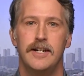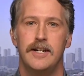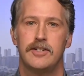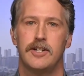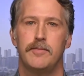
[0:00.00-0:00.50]

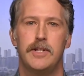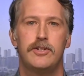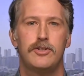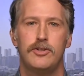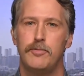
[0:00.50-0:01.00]
it's going to be
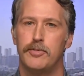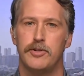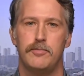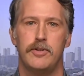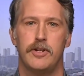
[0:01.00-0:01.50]
super
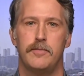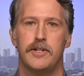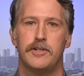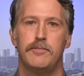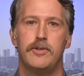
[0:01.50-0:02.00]
smooth. It'll be
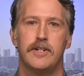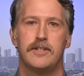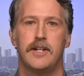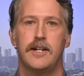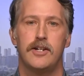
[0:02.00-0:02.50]
the smoothest
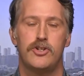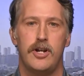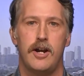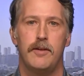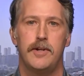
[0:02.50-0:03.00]
thing in a
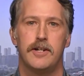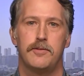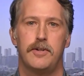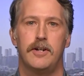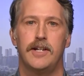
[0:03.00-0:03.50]
chair, because
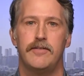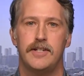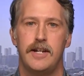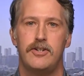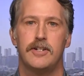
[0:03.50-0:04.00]
with our
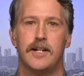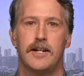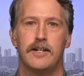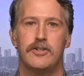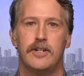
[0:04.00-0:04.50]
levitation
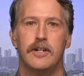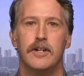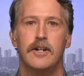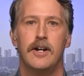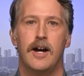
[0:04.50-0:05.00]
technology,
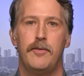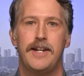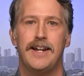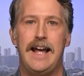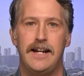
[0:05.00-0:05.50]
uh, we
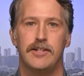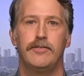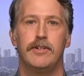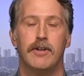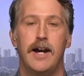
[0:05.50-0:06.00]
can
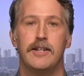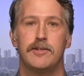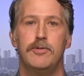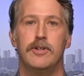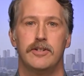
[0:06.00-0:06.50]
actively ride
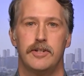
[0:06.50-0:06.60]
smooth it.